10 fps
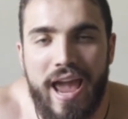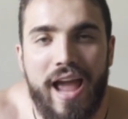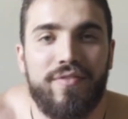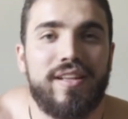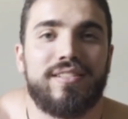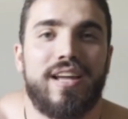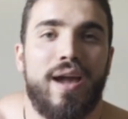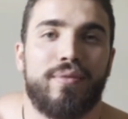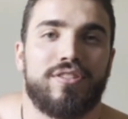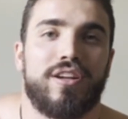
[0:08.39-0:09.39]
and this
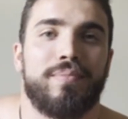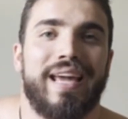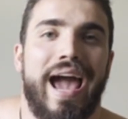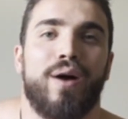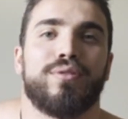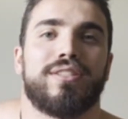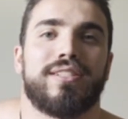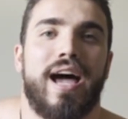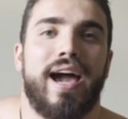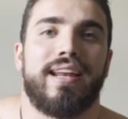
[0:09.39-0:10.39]
time it's going to be
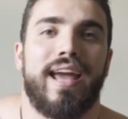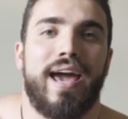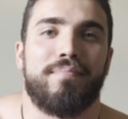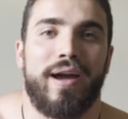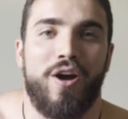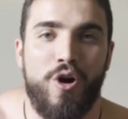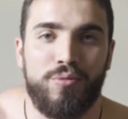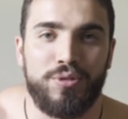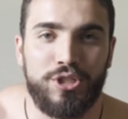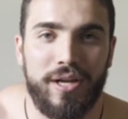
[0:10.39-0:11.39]
outside at my
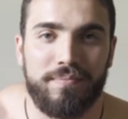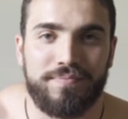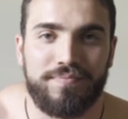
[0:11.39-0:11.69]
home gym.